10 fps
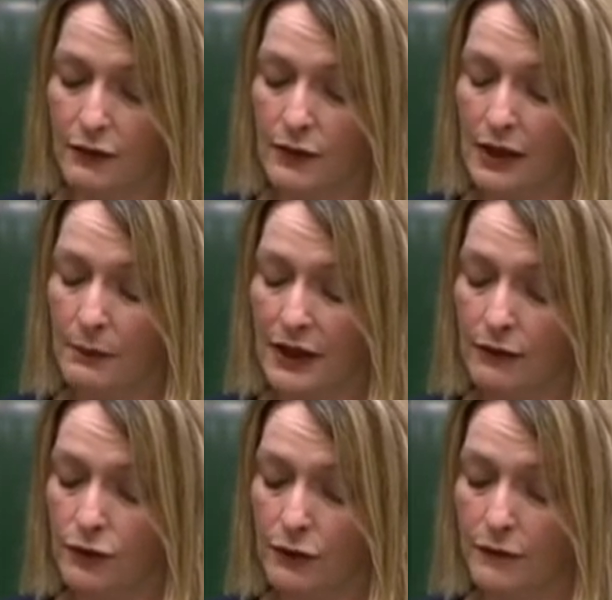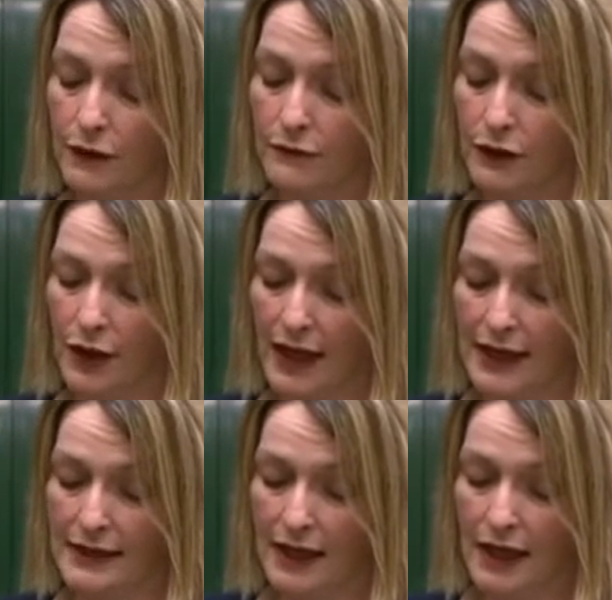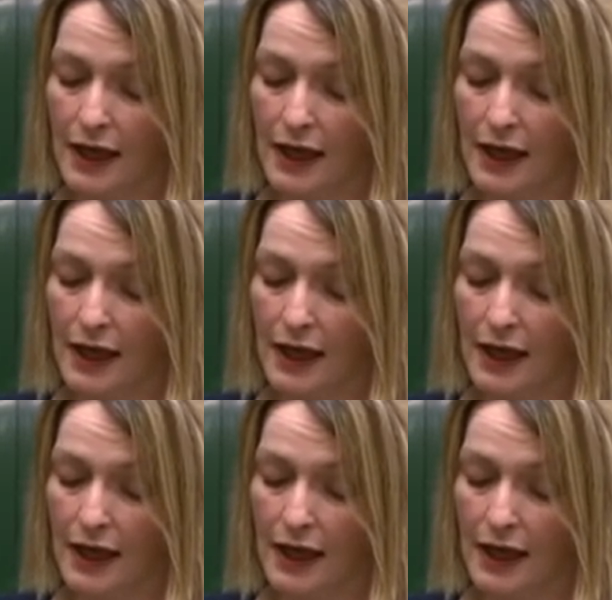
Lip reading: or keeping a roof over your head.